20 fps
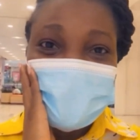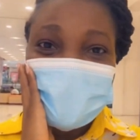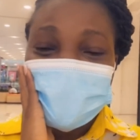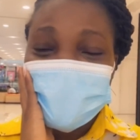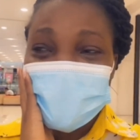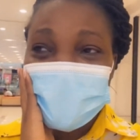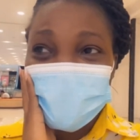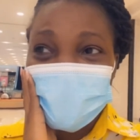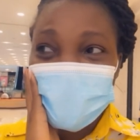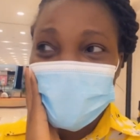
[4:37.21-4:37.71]

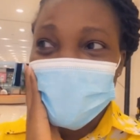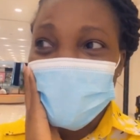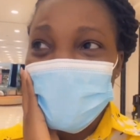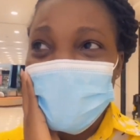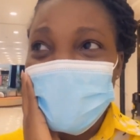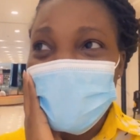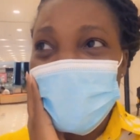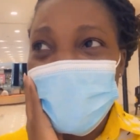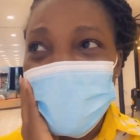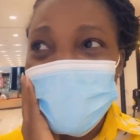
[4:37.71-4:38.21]
Samsung
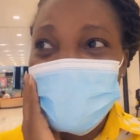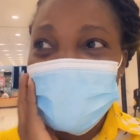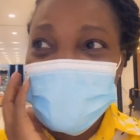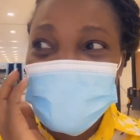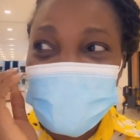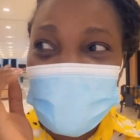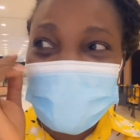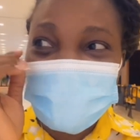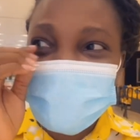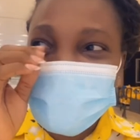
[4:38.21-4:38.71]
phone,
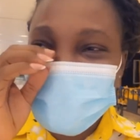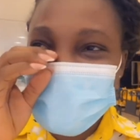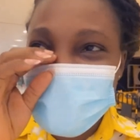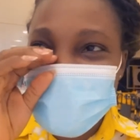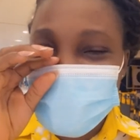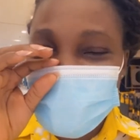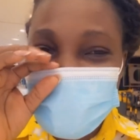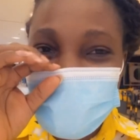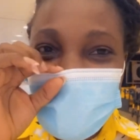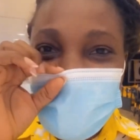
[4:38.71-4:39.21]
so I'm just
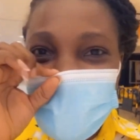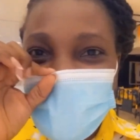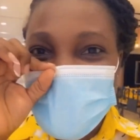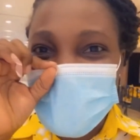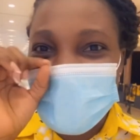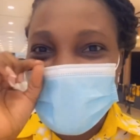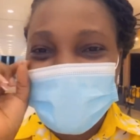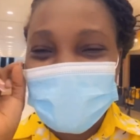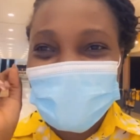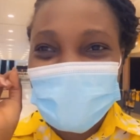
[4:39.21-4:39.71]
going to go
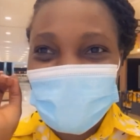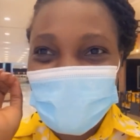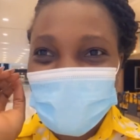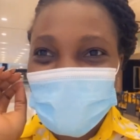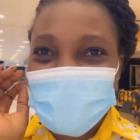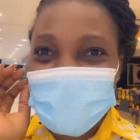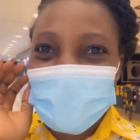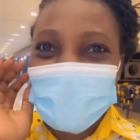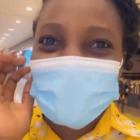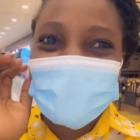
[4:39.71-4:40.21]
in to
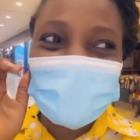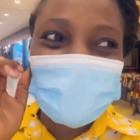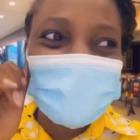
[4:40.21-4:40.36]
check